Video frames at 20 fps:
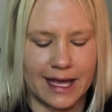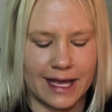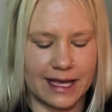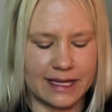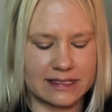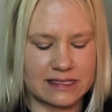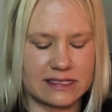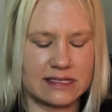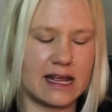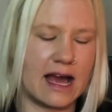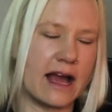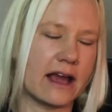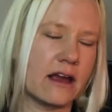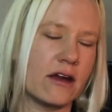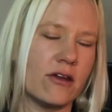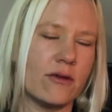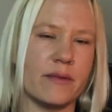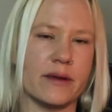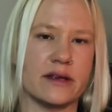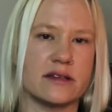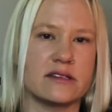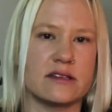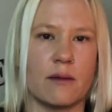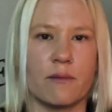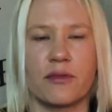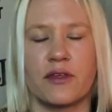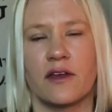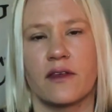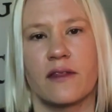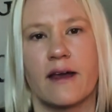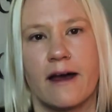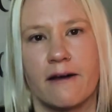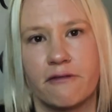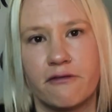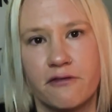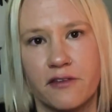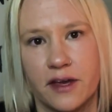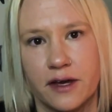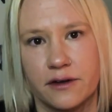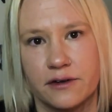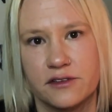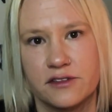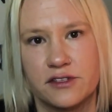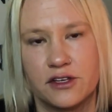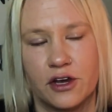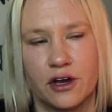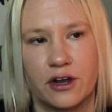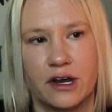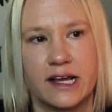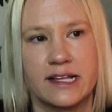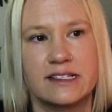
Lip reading: it's not gonna be something that feels good.